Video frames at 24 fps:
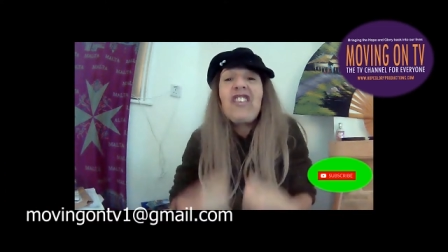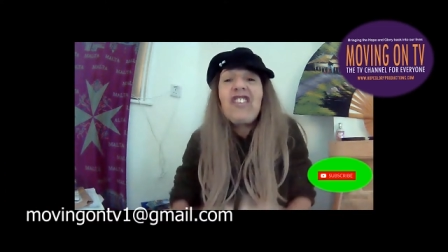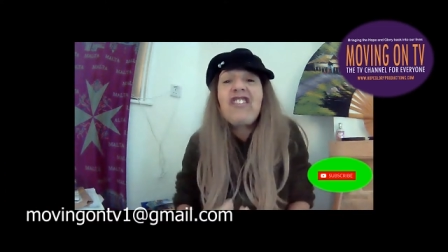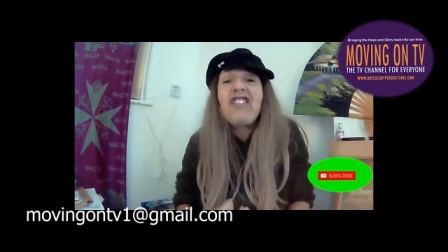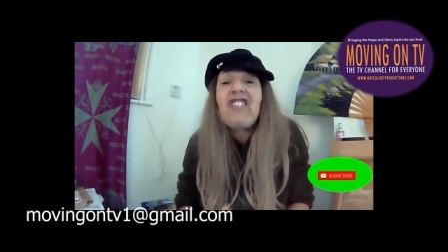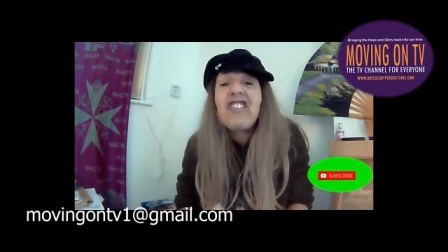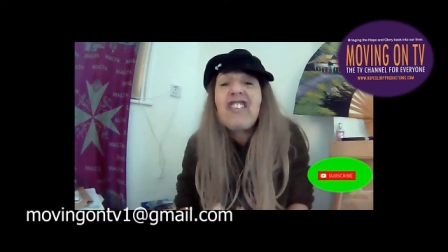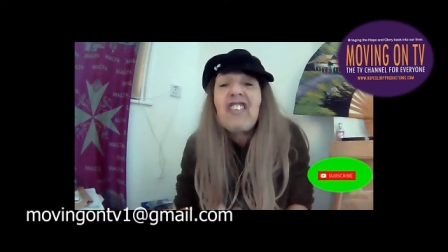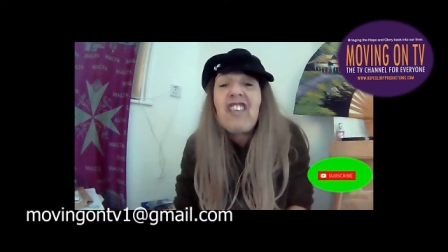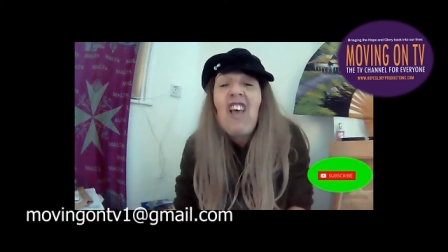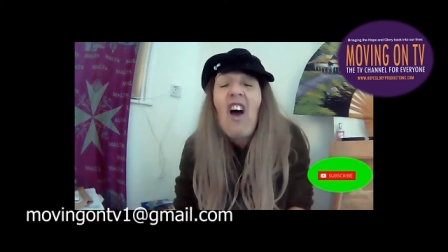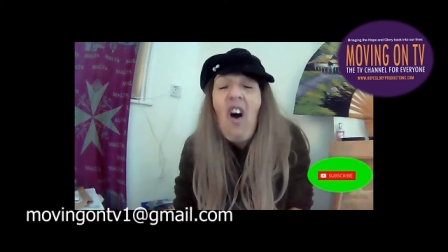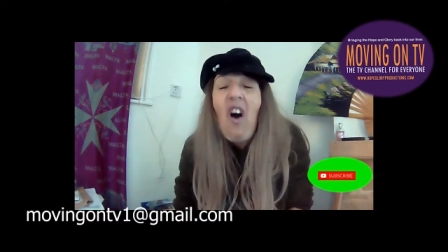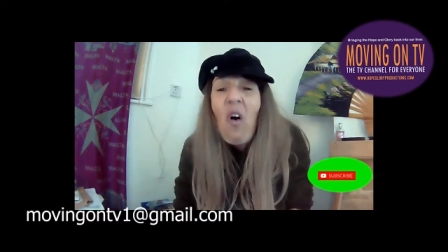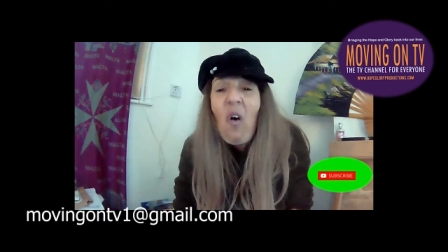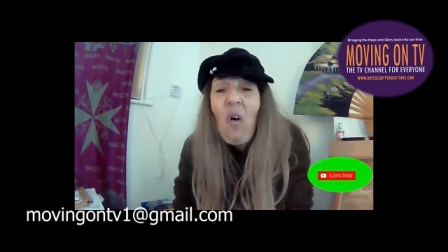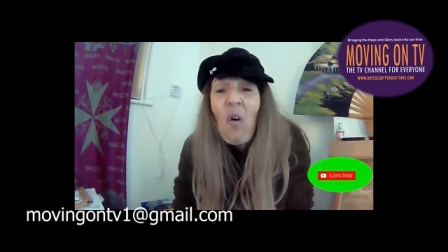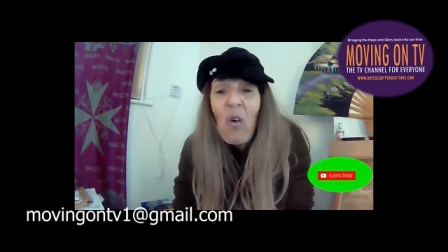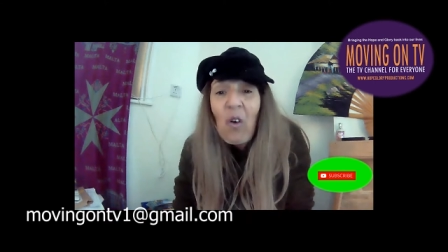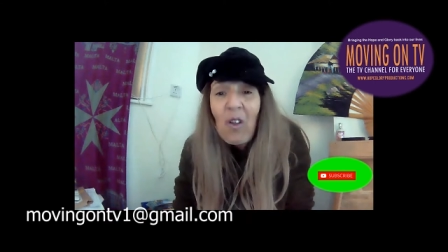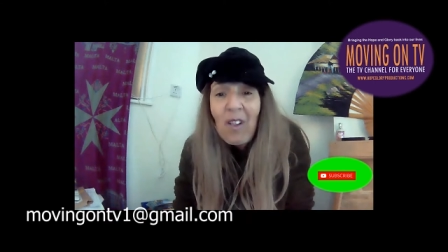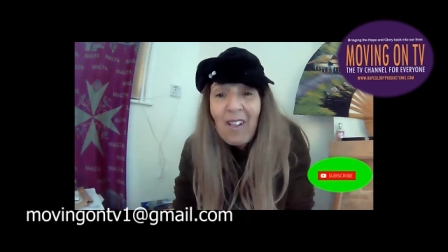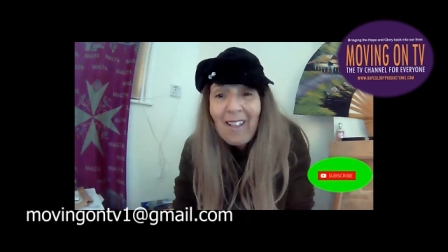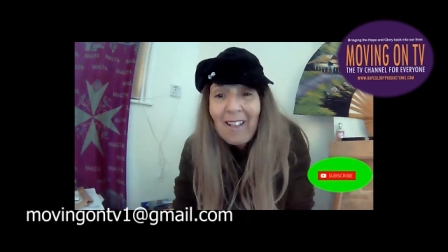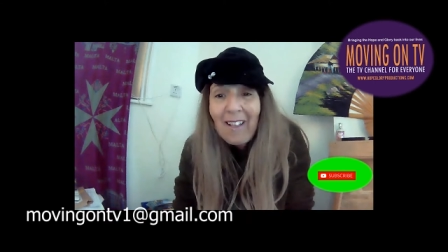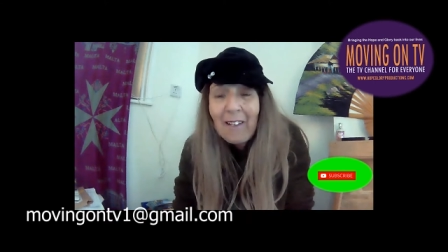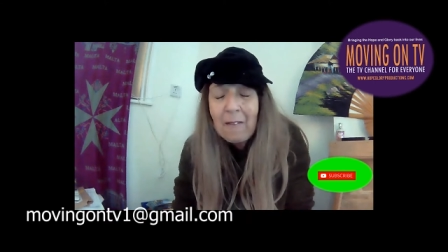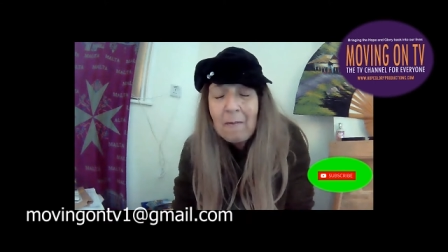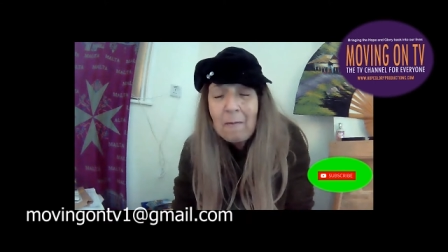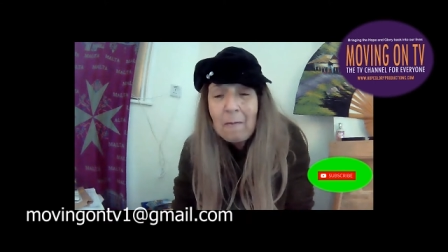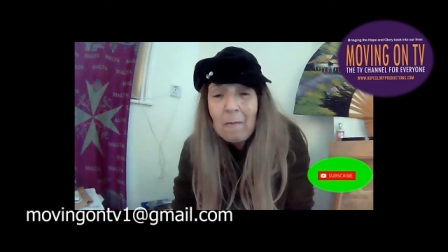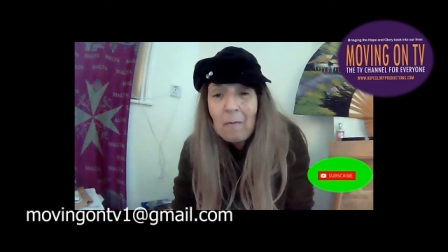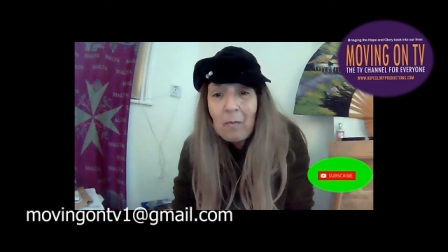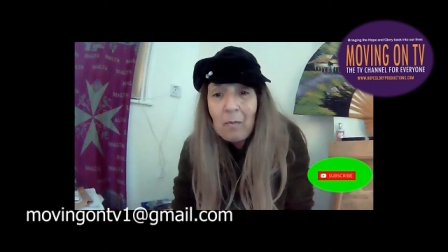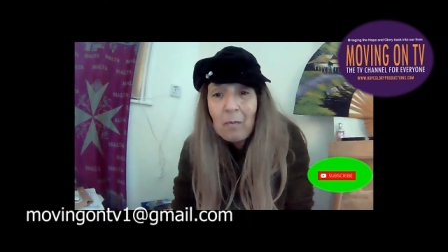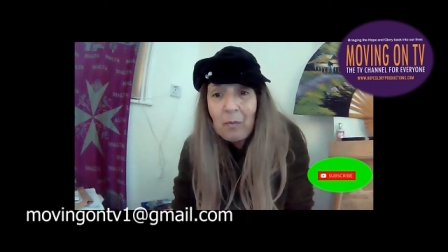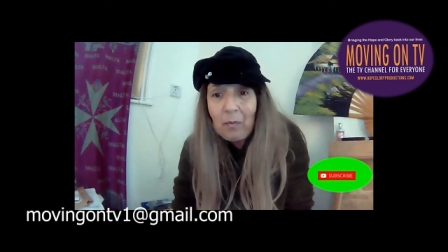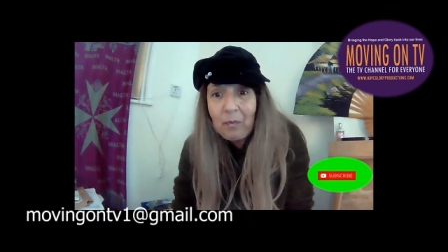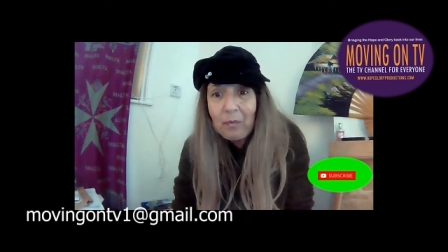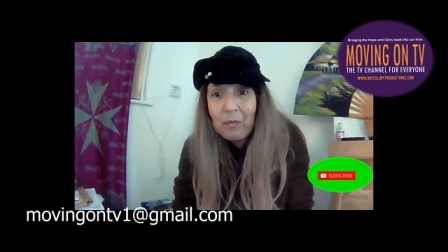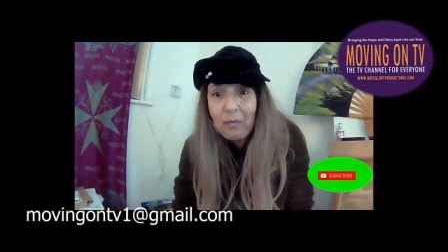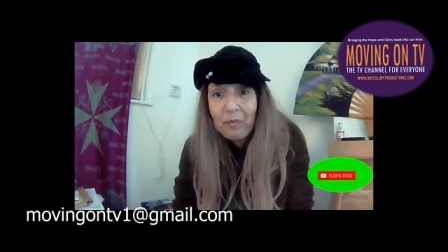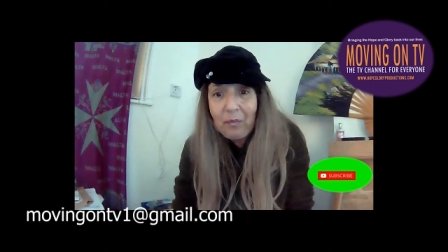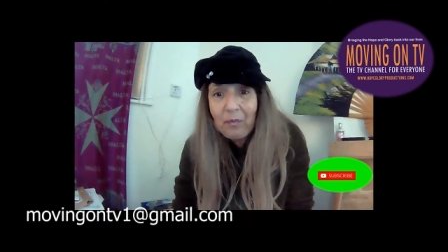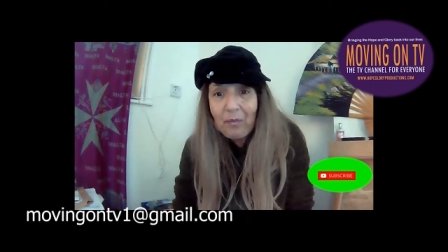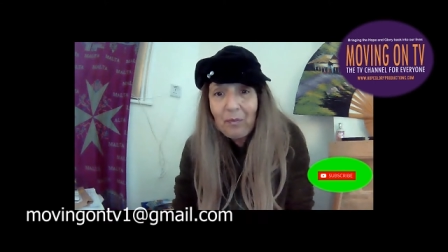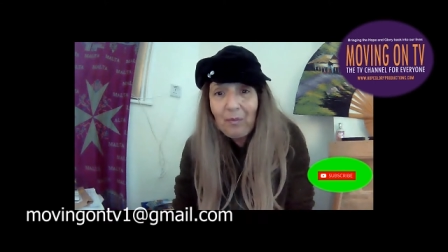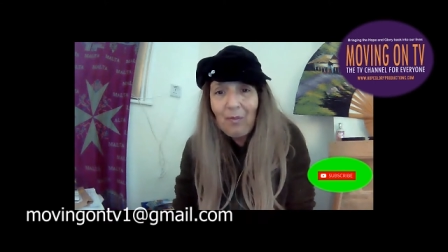soul,
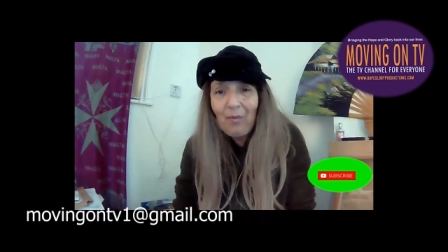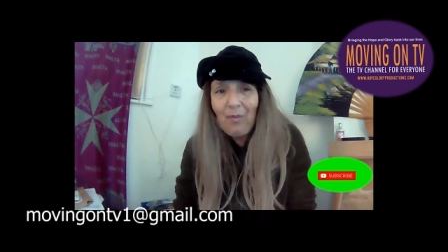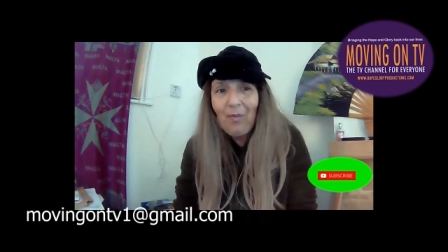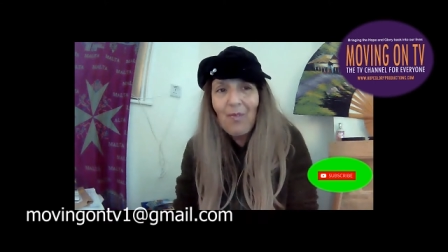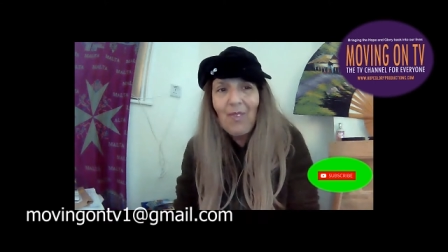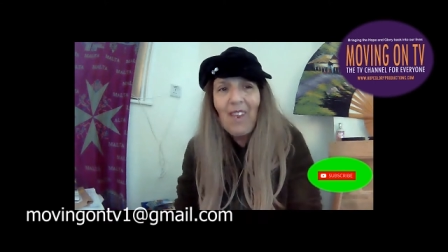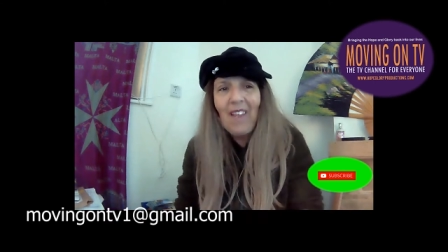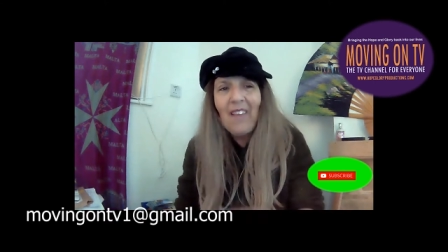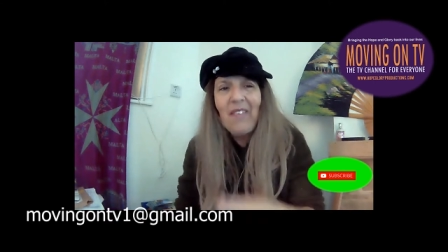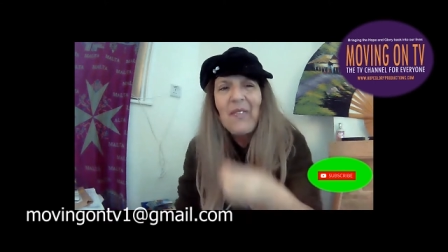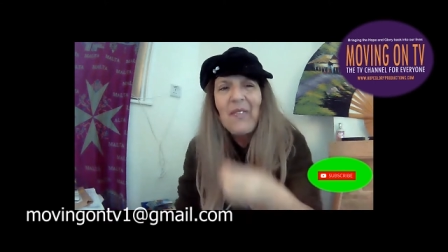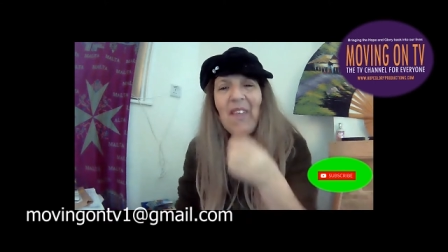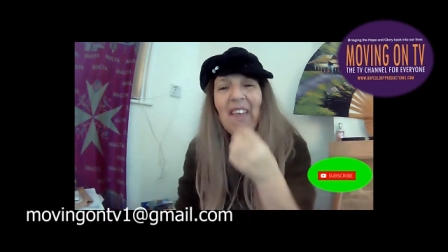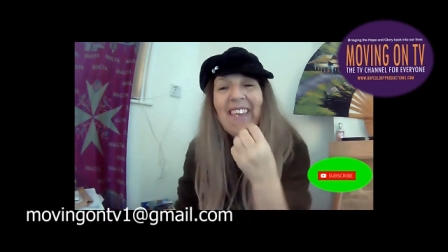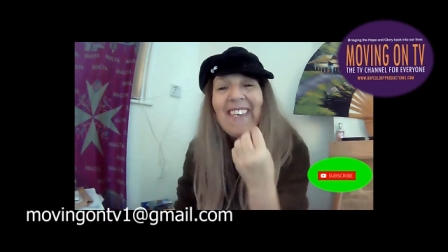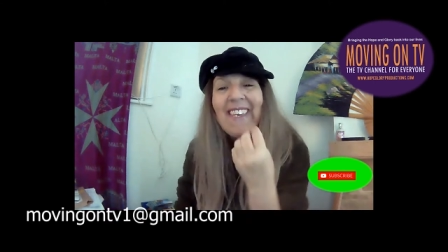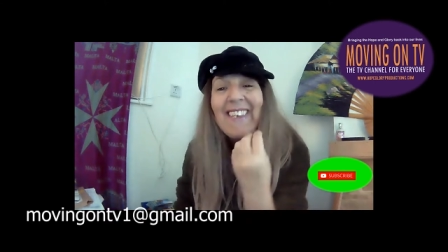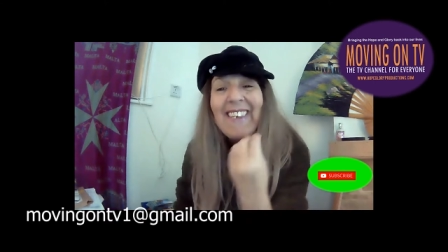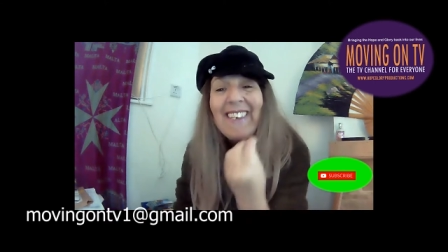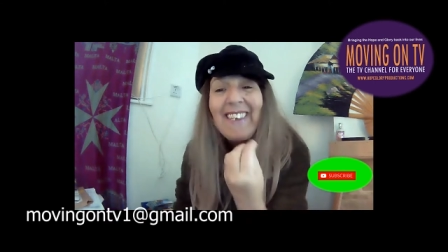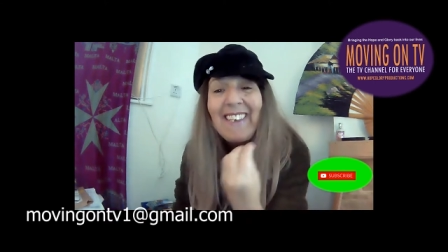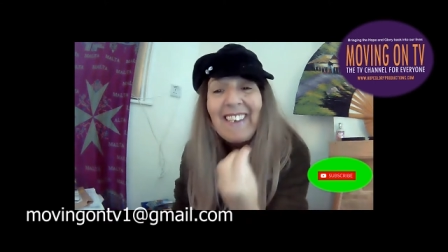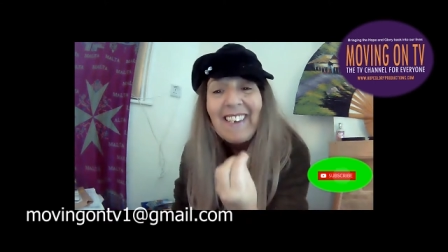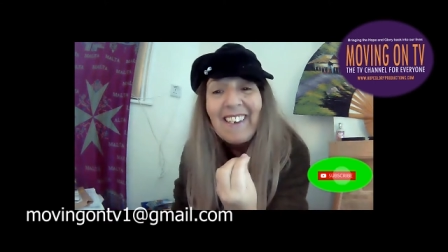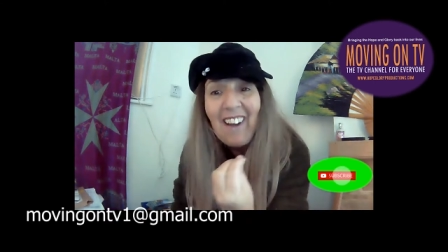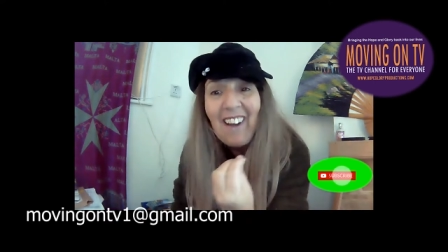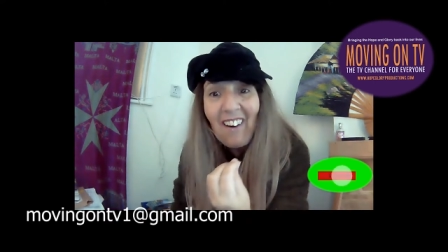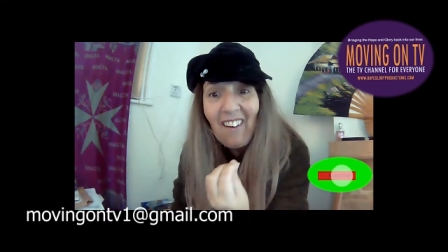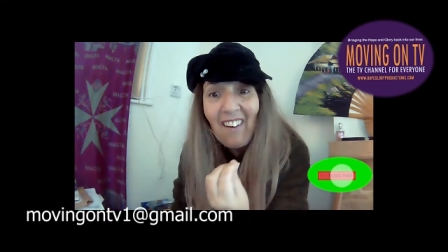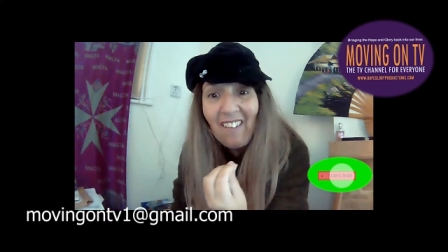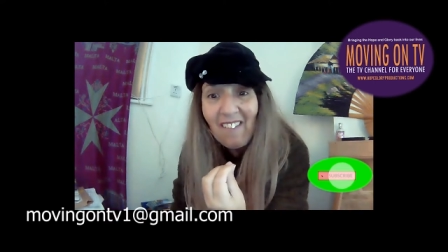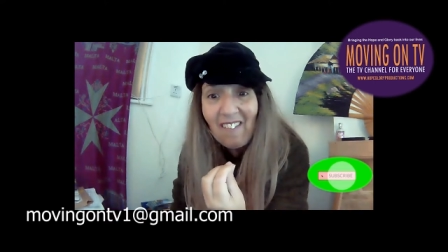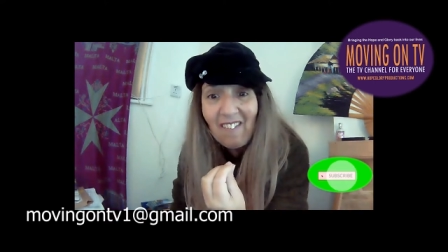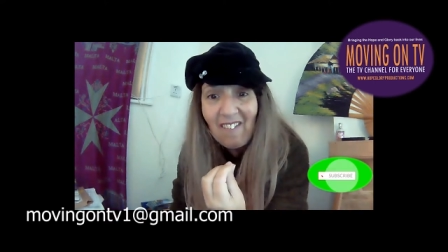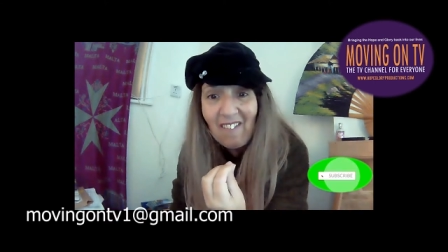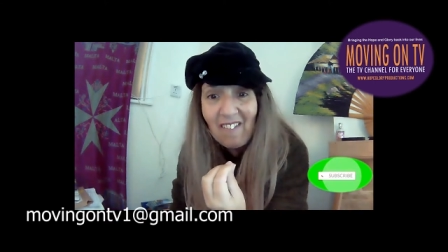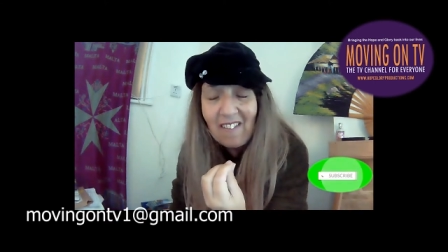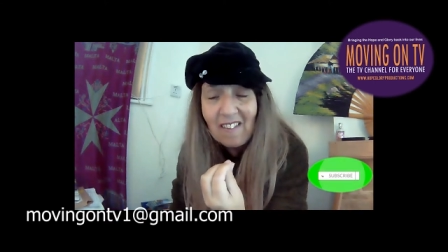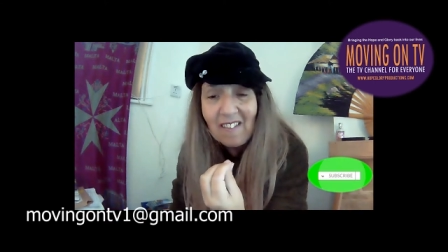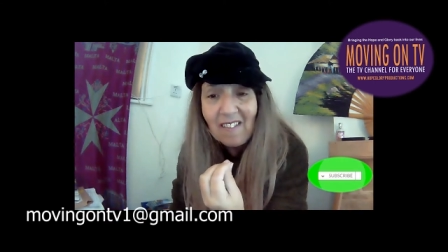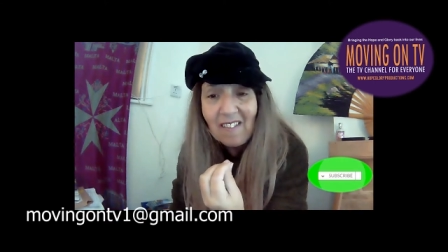the ego.